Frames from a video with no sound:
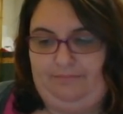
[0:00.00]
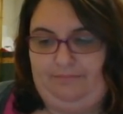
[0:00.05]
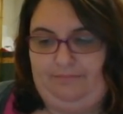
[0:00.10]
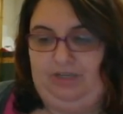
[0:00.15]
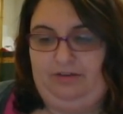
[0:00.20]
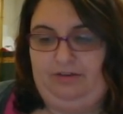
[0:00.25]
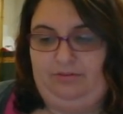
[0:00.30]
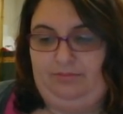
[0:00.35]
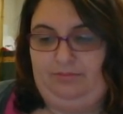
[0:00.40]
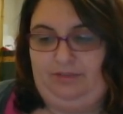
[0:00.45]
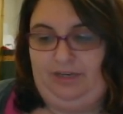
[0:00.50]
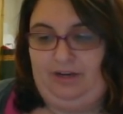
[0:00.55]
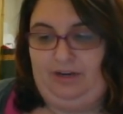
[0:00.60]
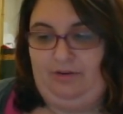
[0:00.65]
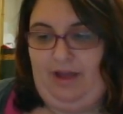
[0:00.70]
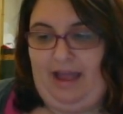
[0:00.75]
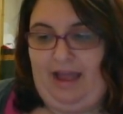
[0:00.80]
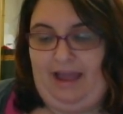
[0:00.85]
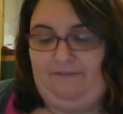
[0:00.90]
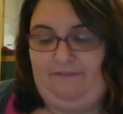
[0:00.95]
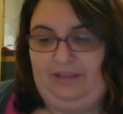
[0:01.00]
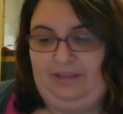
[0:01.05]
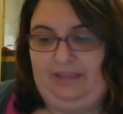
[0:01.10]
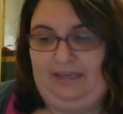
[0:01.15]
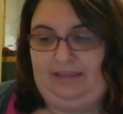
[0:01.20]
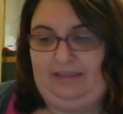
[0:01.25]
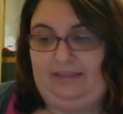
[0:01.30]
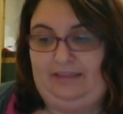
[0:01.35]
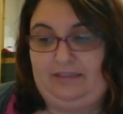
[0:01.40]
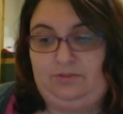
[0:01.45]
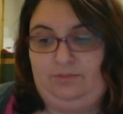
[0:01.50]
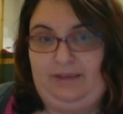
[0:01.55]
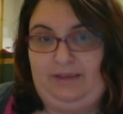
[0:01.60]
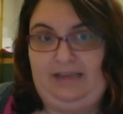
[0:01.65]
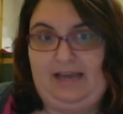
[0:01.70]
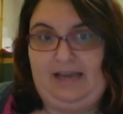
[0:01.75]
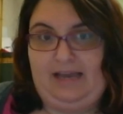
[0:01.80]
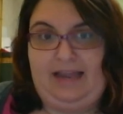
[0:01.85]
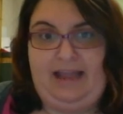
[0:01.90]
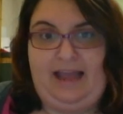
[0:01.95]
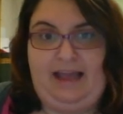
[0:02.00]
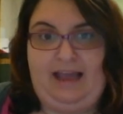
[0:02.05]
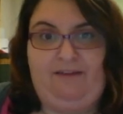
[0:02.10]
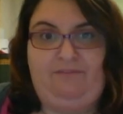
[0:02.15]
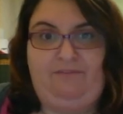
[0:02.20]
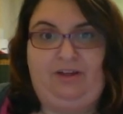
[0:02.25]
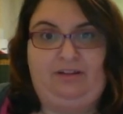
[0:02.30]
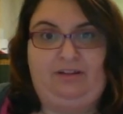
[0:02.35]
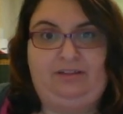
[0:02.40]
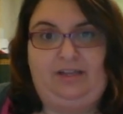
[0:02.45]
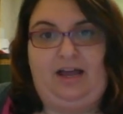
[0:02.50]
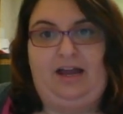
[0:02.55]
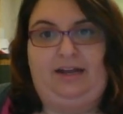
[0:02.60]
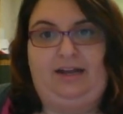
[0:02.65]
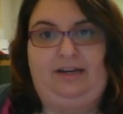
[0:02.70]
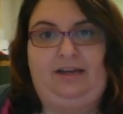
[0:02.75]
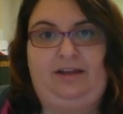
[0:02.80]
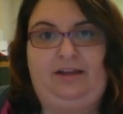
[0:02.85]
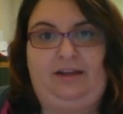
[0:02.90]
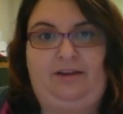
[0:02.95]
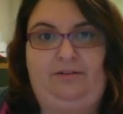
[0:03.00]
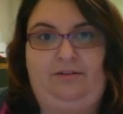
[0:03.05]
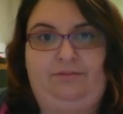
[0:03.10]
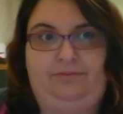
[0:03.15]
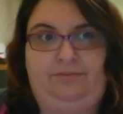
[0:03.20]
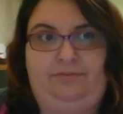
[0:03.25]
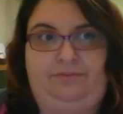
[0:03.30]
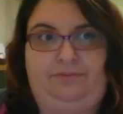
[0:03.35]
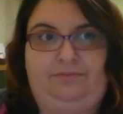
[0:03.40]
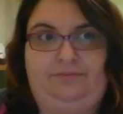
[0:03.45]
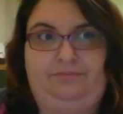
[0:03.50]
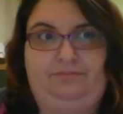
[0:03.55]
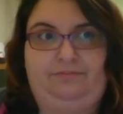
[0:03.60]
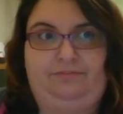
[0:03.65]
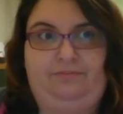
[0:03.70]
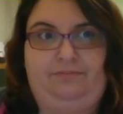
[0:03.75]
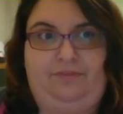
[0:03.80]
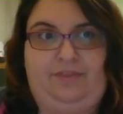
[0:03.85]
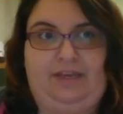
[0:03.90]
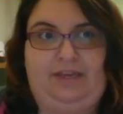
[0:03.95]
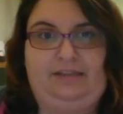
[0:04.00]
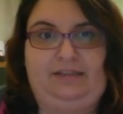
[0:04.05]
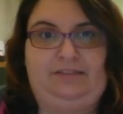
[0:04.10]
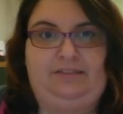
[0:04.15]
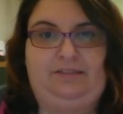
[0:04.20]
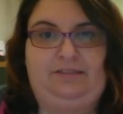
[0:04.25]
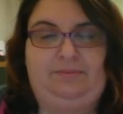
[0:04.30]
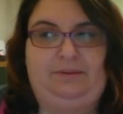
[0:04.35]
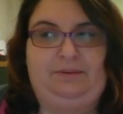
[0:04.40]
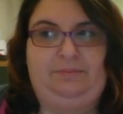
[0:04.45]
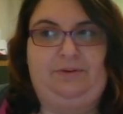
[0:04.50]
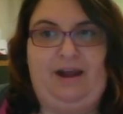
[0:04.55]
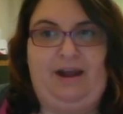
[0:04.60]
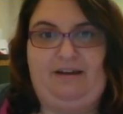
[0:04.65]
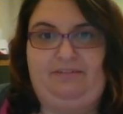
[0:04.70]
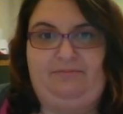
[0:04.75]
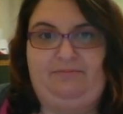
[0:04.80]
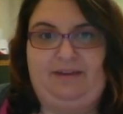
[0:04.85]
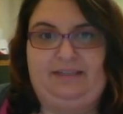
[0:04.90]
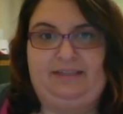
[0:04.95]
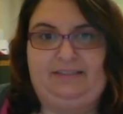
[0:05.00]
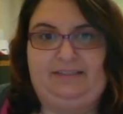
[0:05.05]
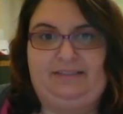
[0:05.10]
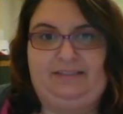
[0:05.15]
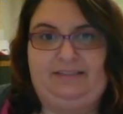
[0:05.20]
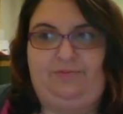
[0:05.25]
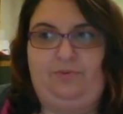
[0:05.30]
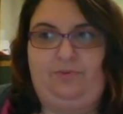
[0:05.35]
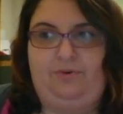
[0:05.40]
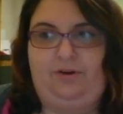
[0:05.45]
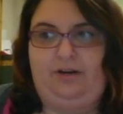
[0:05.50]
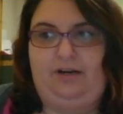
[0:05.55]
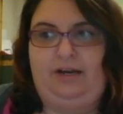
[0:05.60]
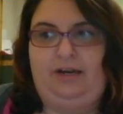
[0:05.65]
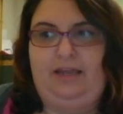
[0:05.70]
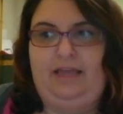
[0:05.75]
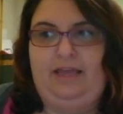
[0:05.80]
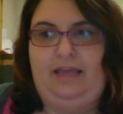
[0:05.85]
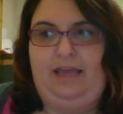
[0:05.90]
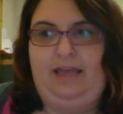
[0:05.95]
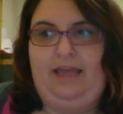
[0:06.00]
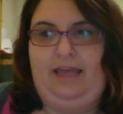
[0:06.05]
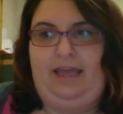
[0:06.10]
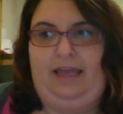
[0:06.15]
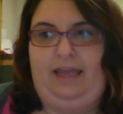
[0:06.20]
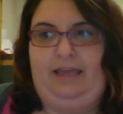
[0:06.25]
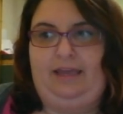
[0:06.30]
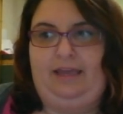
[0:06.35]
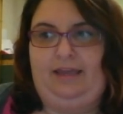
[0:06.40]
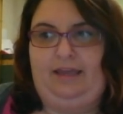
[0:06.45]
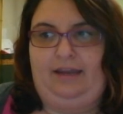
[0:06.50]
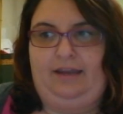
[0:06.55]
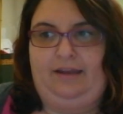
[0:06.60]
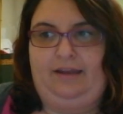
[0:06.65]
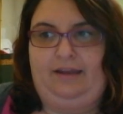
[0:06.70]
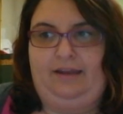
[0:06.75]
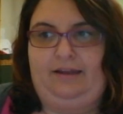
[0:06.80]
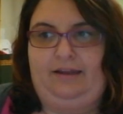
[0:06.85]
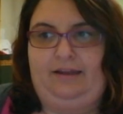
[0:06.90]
So, I feel like this week I have a lot of things to be proud of myself for, and